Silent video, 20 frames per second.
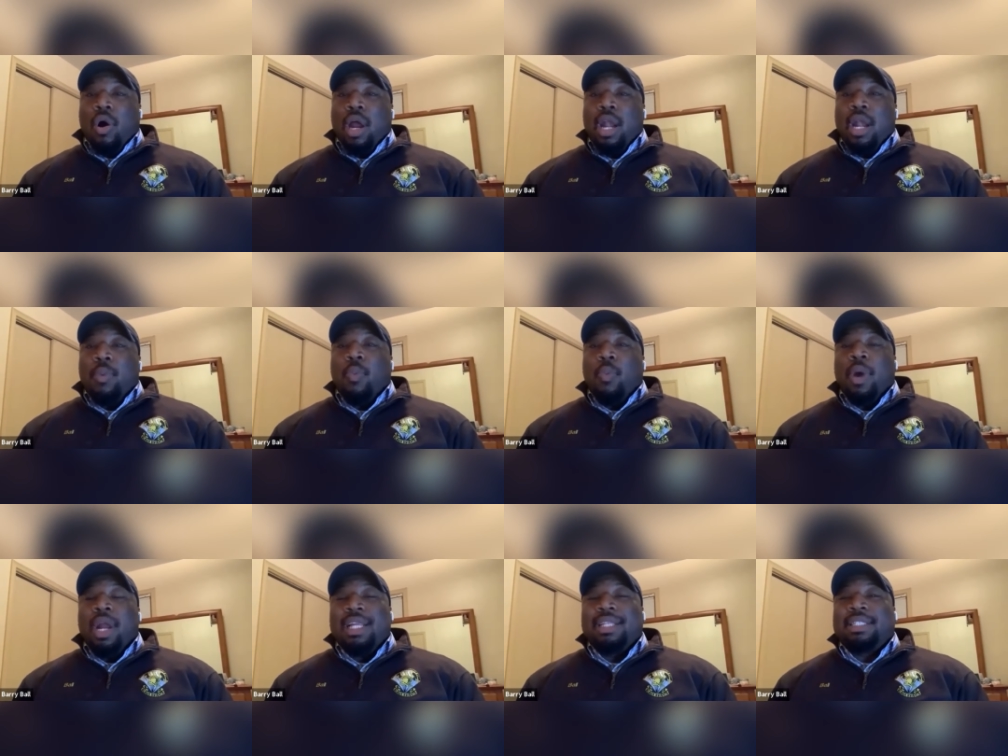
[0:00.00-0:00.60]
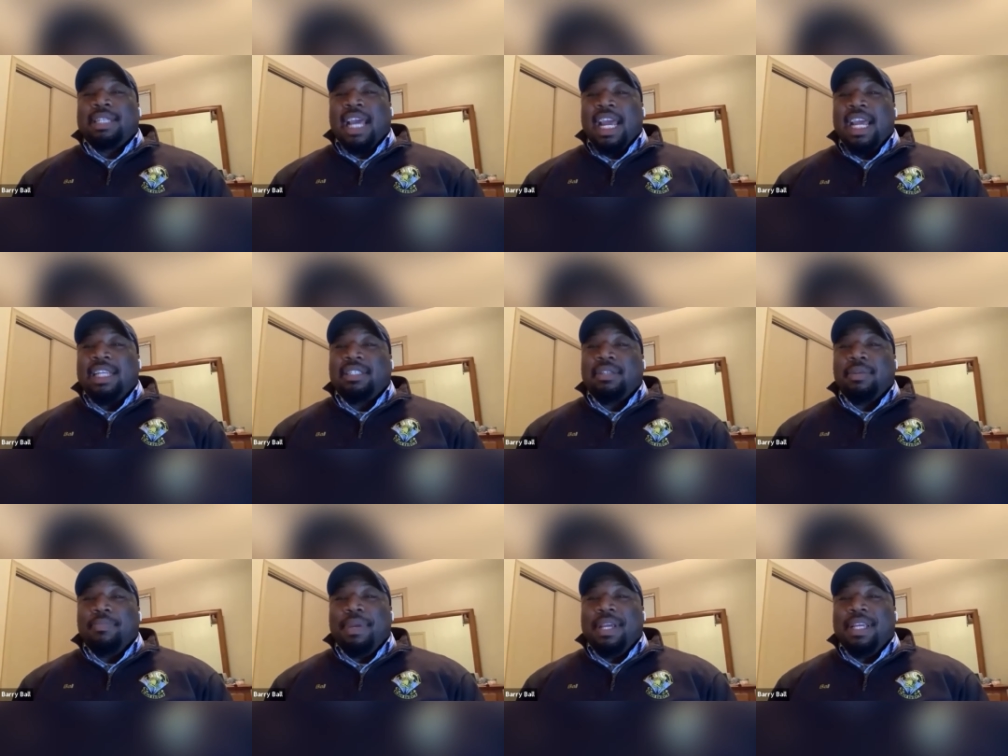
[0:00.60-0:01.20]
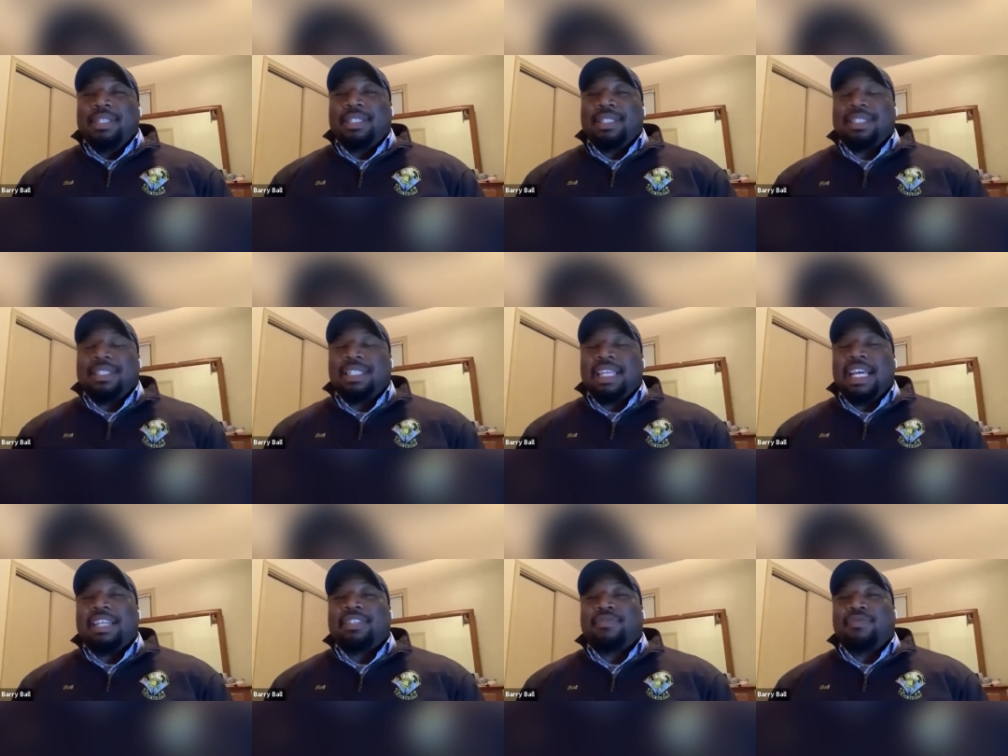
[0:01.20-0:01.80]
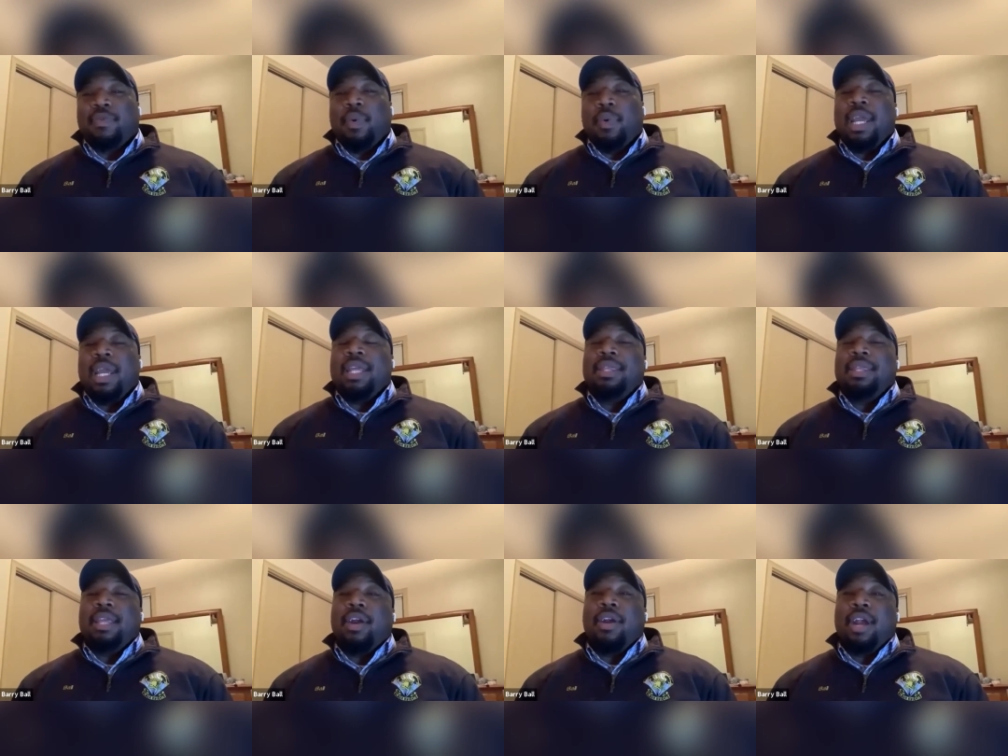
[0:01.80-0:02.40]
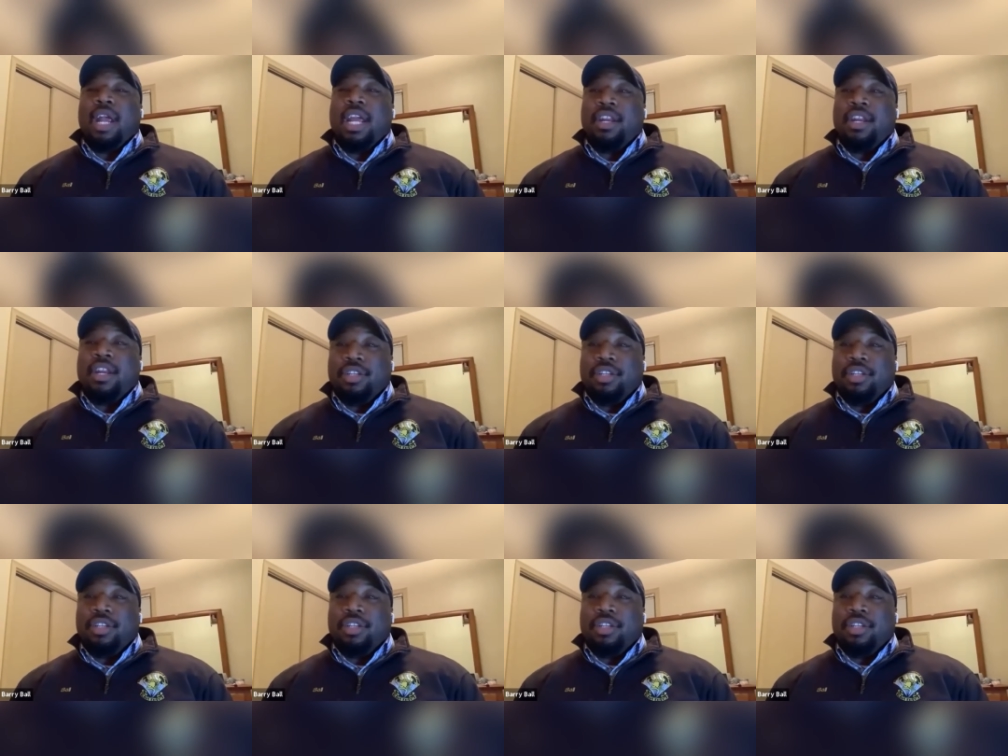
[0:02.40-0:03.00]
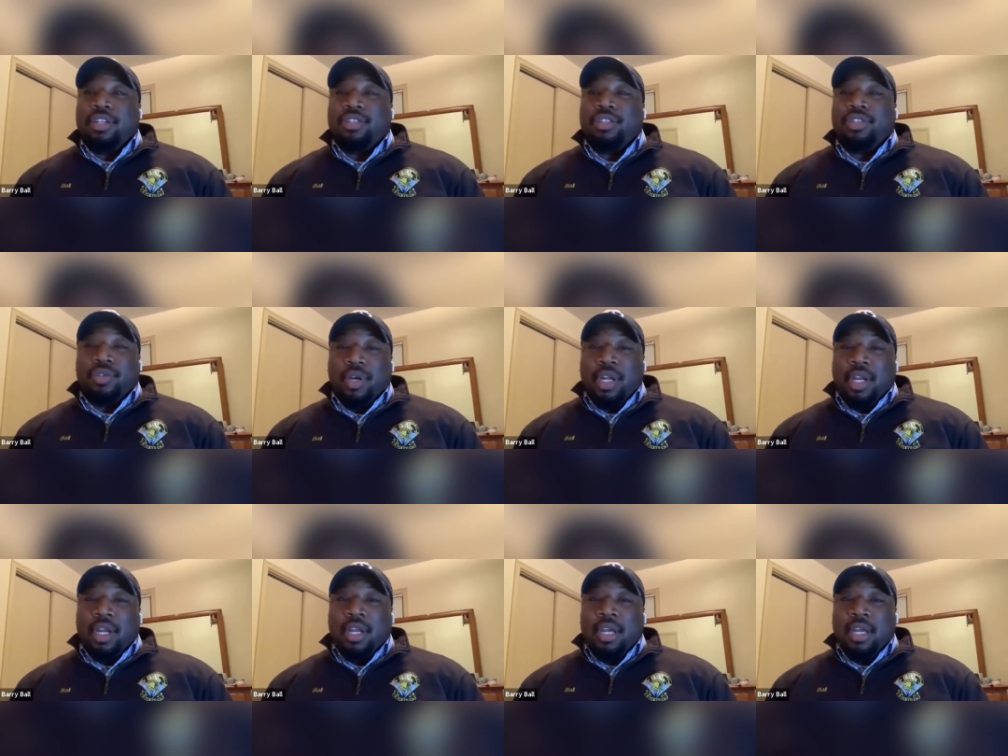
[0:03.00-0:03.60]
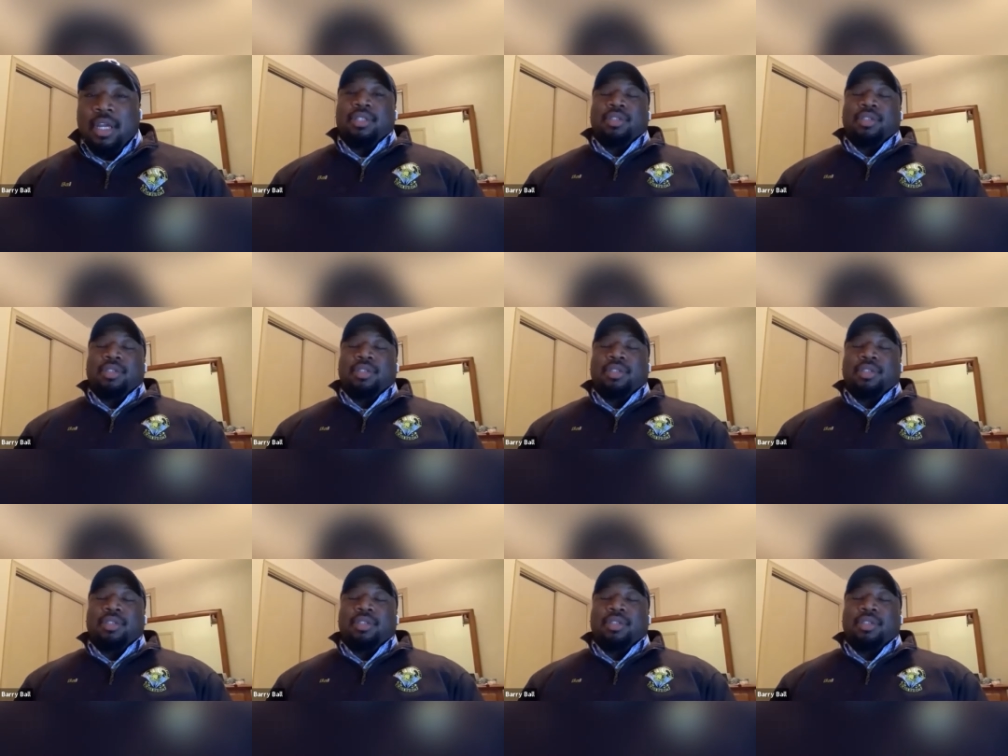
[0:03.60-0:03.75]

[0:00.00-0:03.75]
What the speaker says: on what it takes to be successful in their industry.